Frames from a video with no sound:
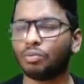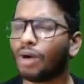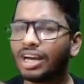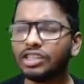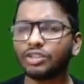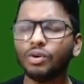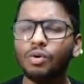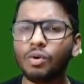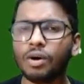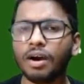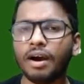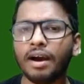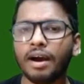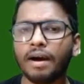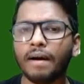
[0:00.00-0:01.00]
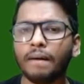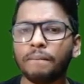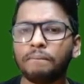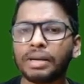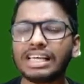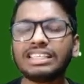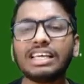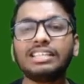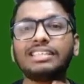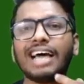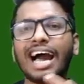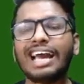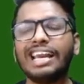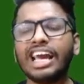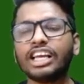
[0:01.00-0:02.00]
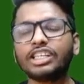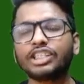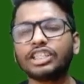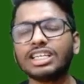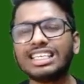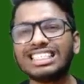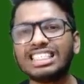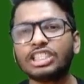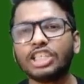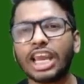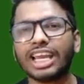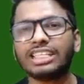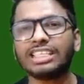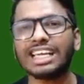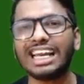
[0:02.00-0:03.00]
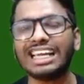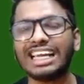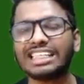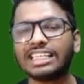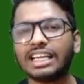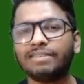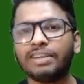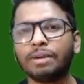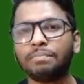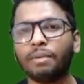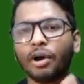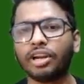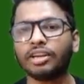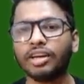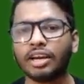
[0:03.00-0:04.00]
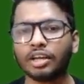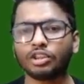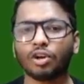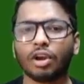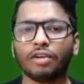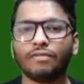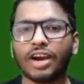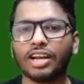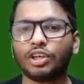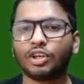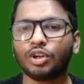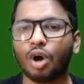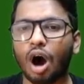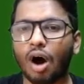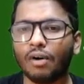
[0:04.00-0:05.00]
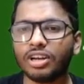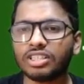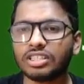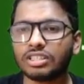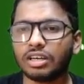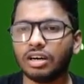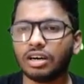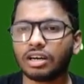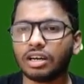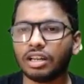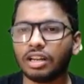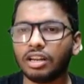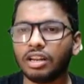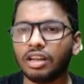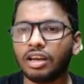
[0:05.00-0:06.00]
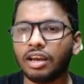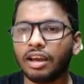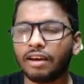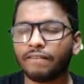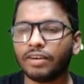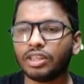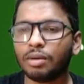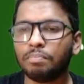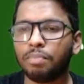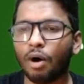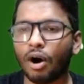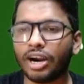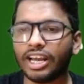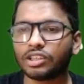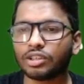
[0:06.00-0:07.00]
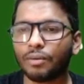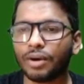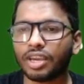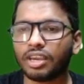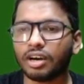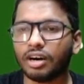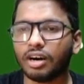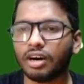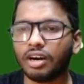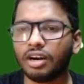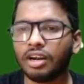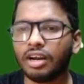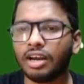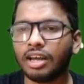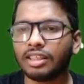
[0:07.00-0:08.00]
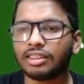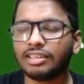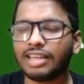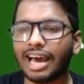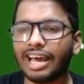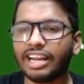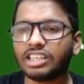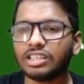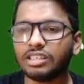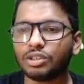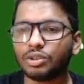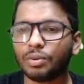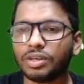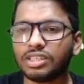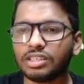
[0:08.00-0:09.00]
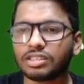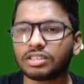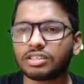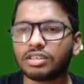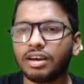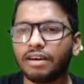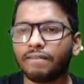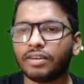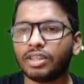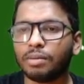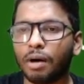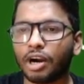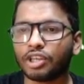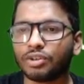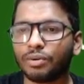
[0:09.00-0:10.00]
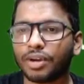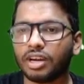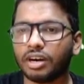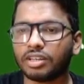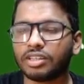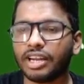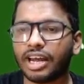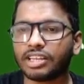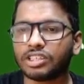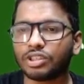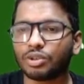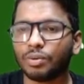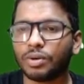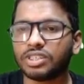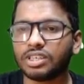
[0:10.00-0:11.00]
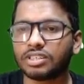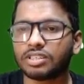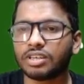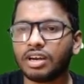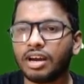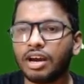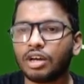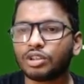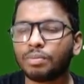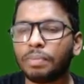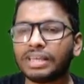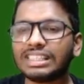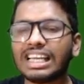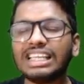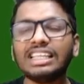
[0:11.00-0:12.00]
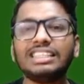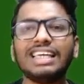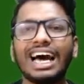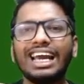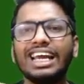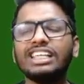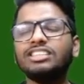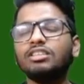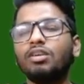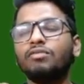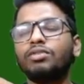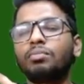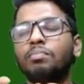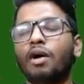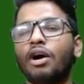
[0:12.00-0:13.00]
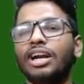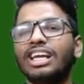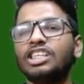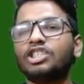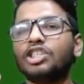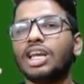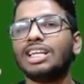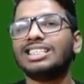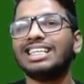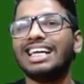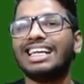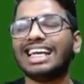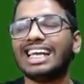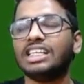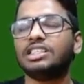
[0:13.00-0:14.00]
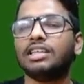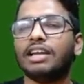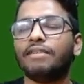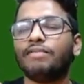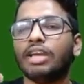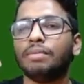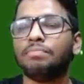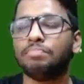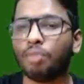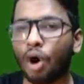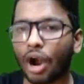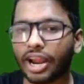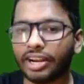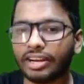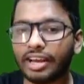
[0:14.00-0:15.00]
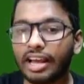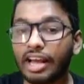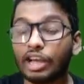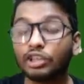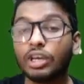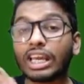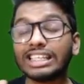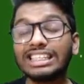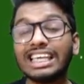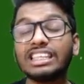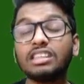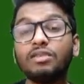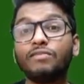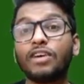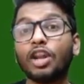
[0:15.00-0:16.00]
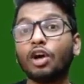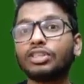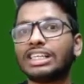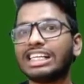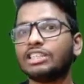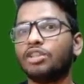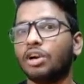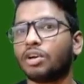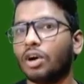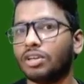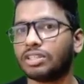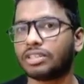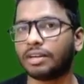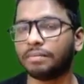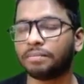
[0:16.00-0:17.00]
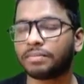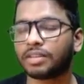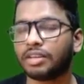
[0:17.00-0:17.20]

Why so? Because the direction is changing at each and every point. So if I draw out a circle, when the body is over here, the direction is towards us. When the body is over here, the direction is towards us. So basically the direction of the body is changing at each and every point. So you can say that the velocity is not constant.